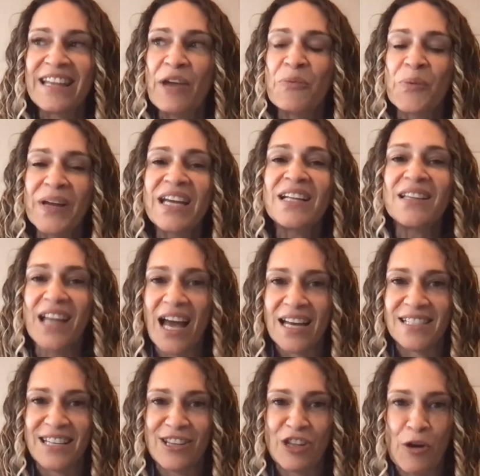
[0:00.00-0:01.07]
They
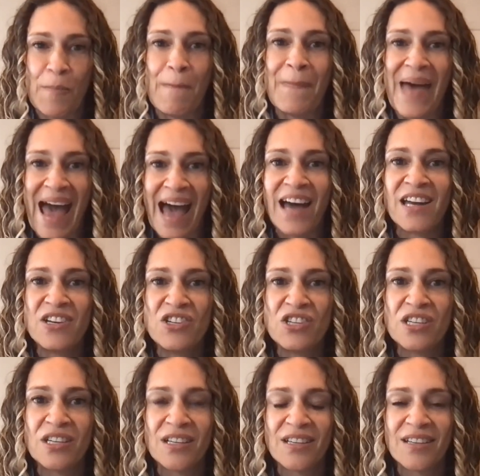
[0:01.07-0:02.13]
realize that their
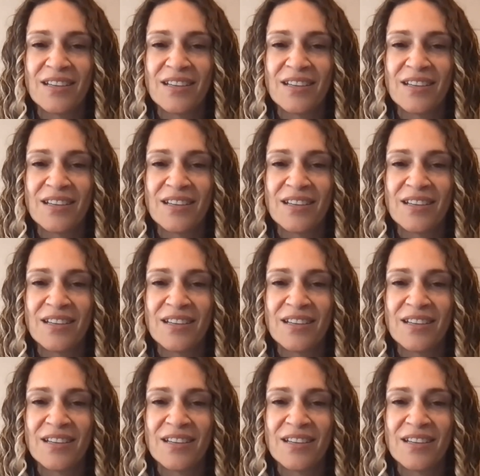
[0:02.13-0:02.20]
badge,